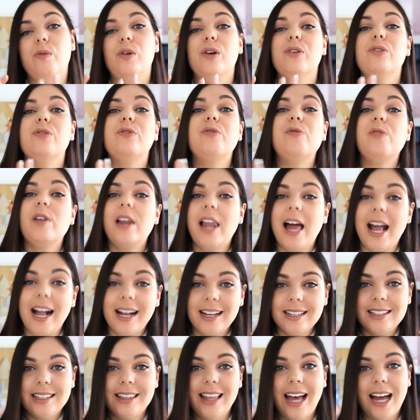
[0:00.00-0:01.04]

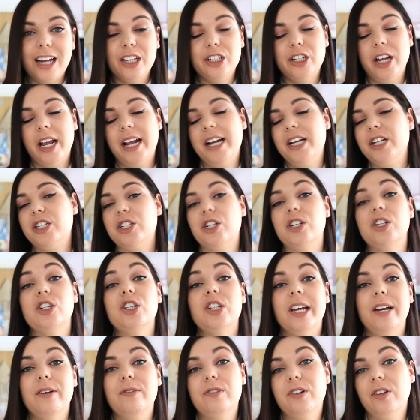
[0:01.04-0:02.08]
reflect that change and
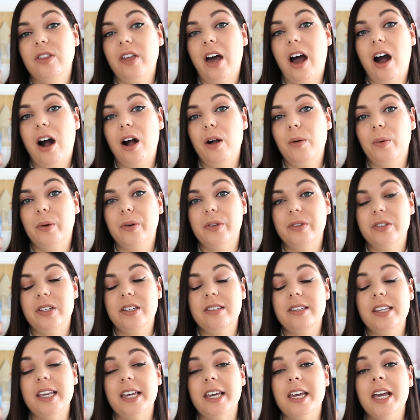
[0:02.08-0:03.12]
shift that I want to
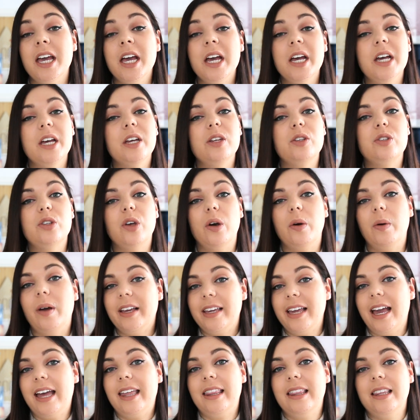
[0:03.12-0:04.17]
see. So
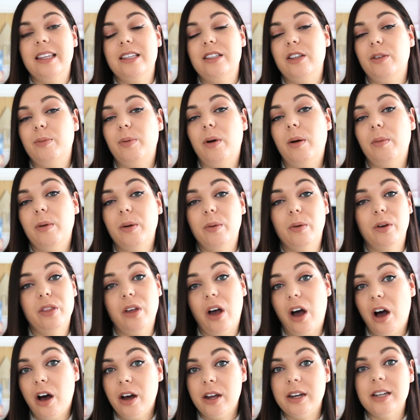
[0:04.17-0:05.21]
again, this is probably one of the
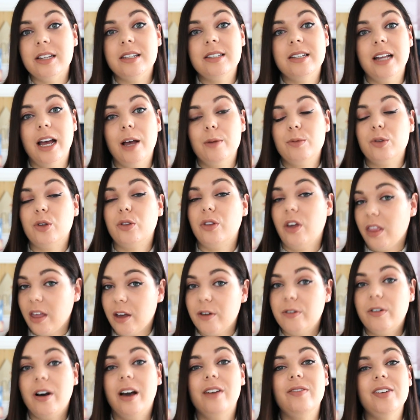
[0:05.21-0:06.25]
hardest steps, although there
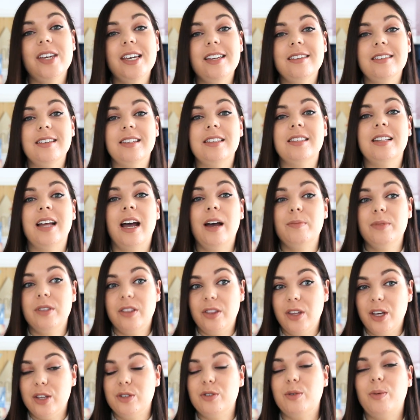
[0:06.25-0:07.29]
are 5 easy steps.
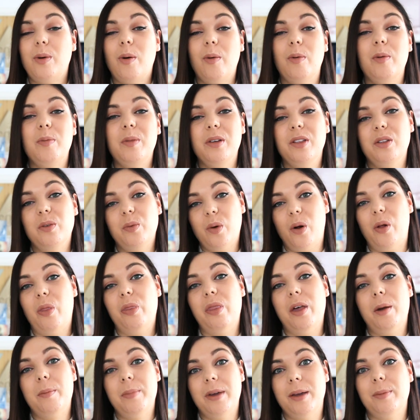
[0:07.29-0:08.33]
This will probably be the one
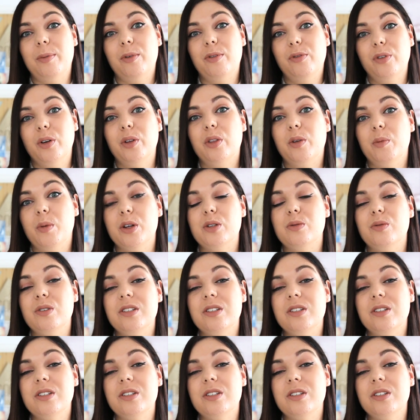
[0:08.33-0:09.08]
that people feel the most